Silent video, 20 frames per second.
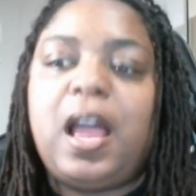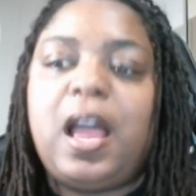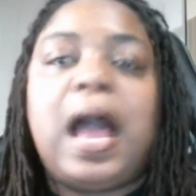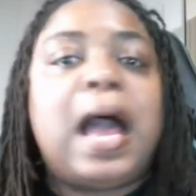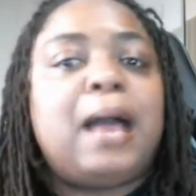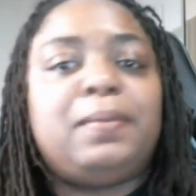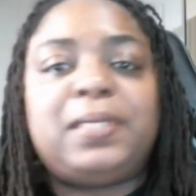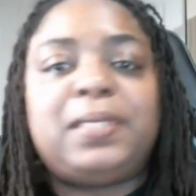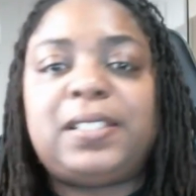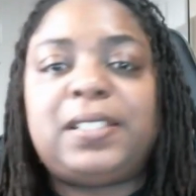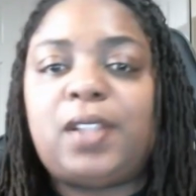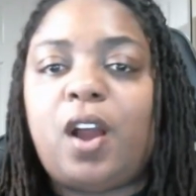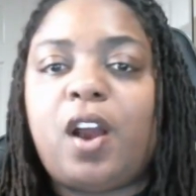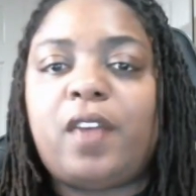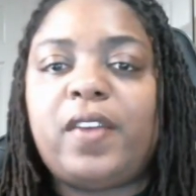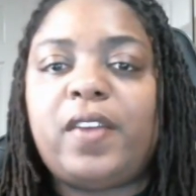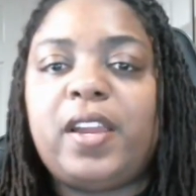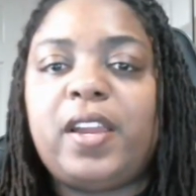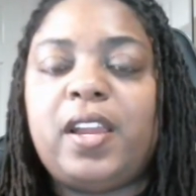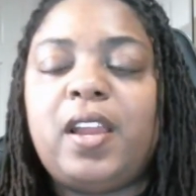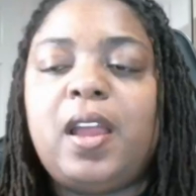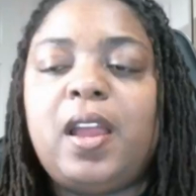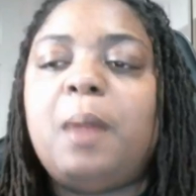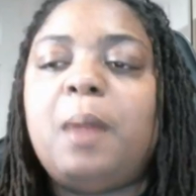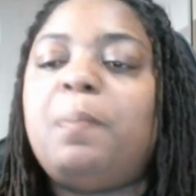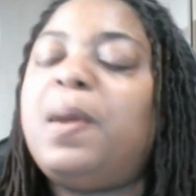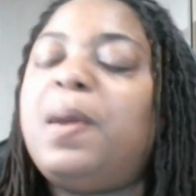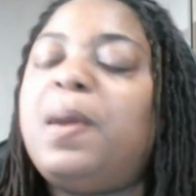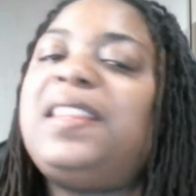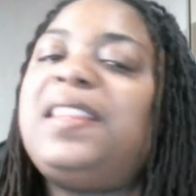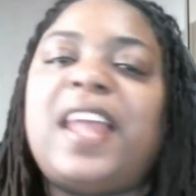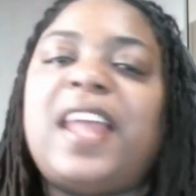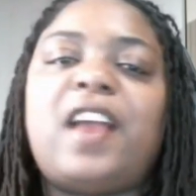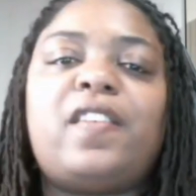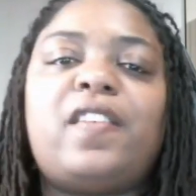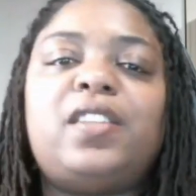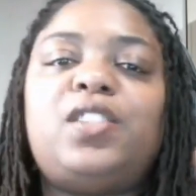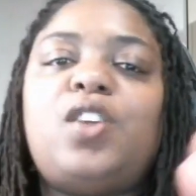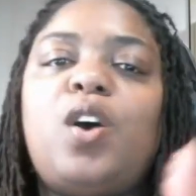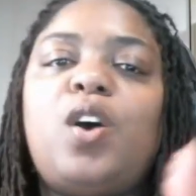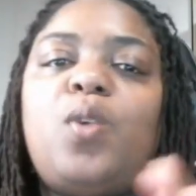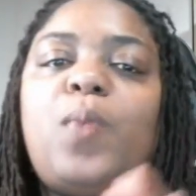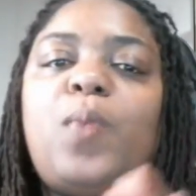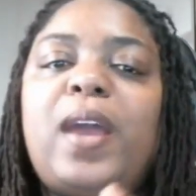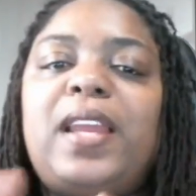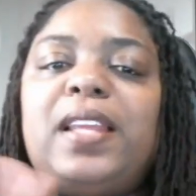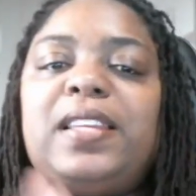I'm sorry, but there is no way